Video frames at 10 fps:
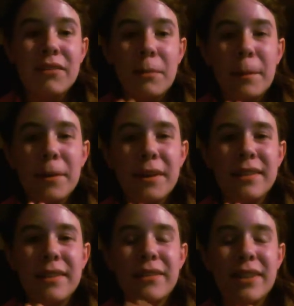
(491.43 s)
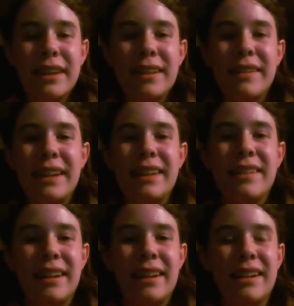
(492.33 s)
Remember one of the
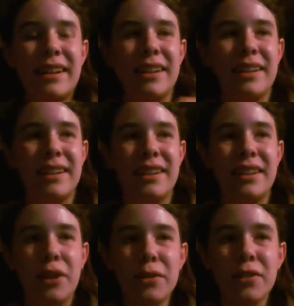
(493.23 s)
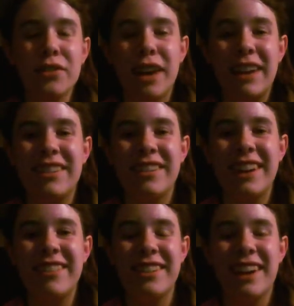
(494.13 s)
scenes in the total drama
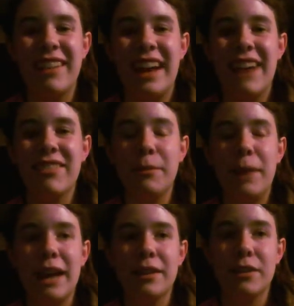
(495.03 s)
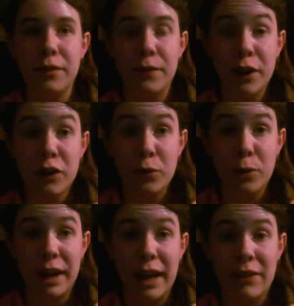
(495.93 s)
aftermath, or the first
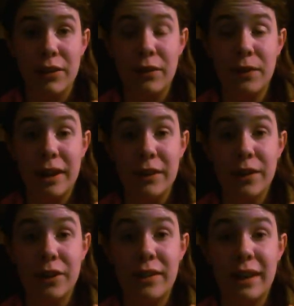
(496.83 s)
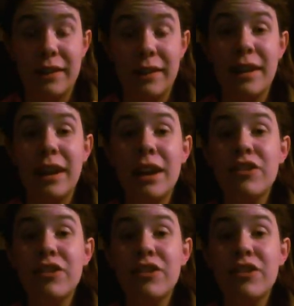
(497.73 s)
one after the very first season?